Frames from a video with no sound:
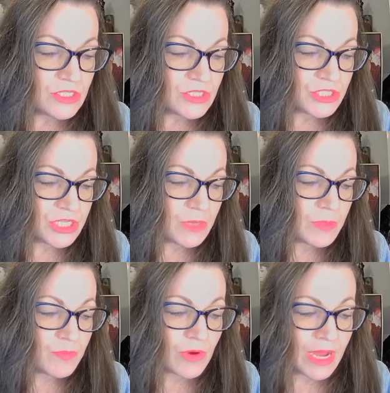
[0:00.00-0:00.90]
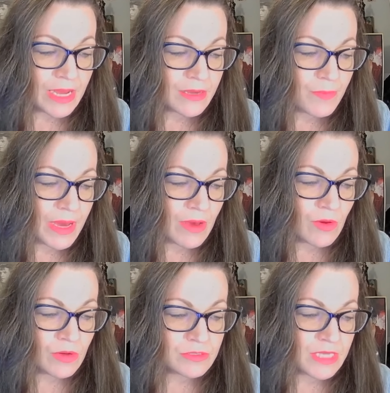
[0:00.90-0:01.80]
She would brag about
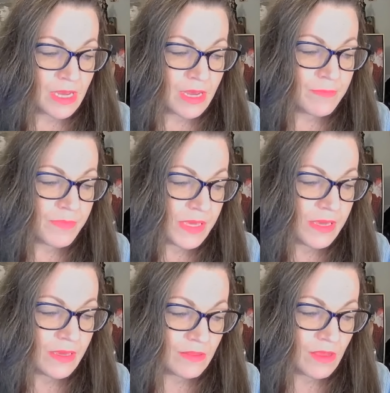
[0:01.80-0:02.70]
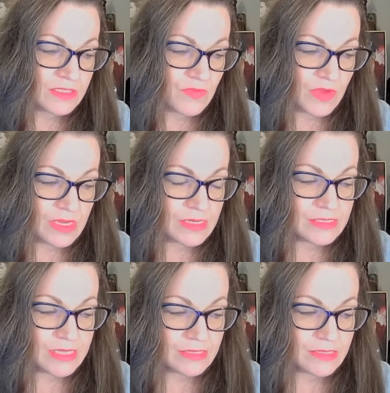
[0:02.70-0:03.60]
her time being in Las Vegas
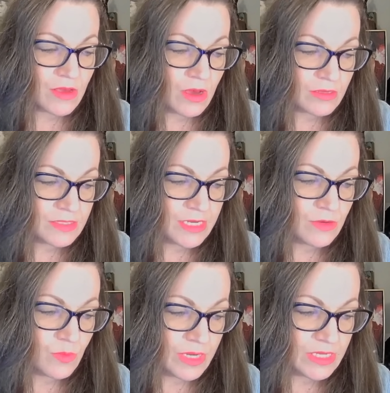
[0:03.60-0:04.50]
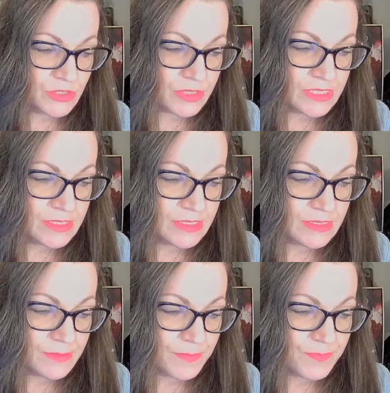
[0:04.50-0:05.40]
as a cocktail waitress,
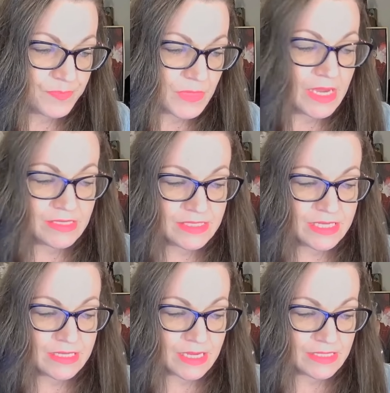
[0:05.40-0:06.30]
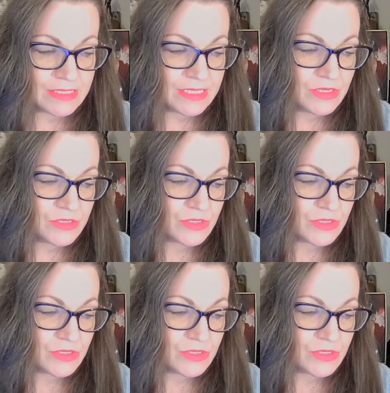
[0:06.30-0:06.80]
18, 19 years